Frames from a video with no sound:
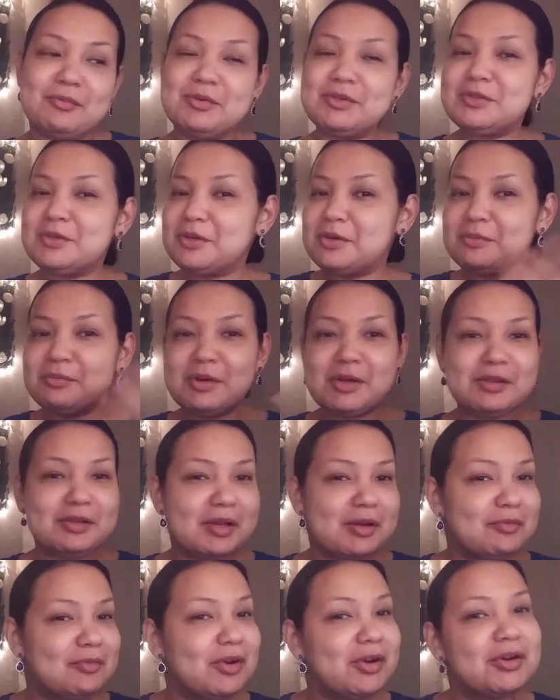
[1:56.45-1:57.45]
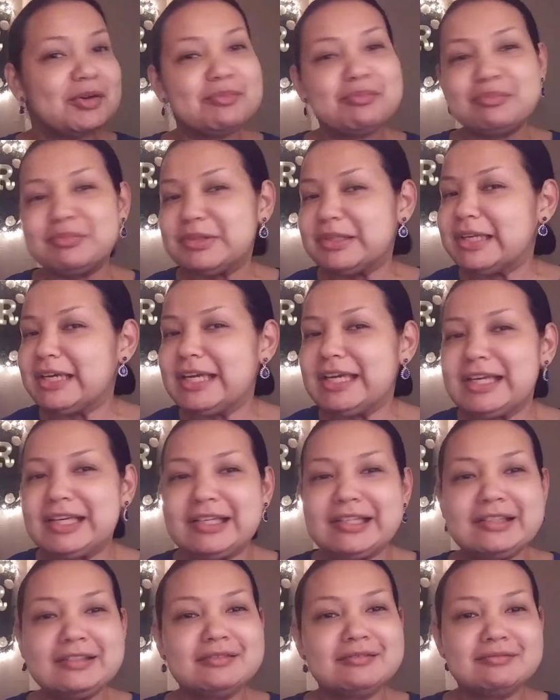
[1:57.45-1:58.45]
we're talking about like very
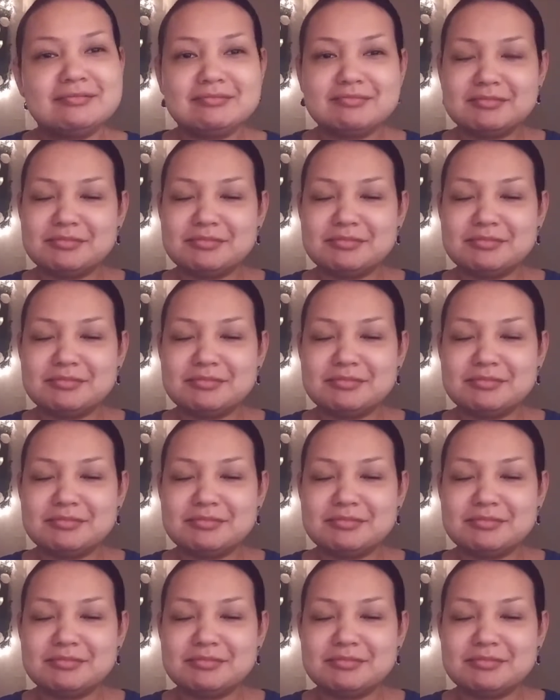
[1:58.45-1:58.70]
plain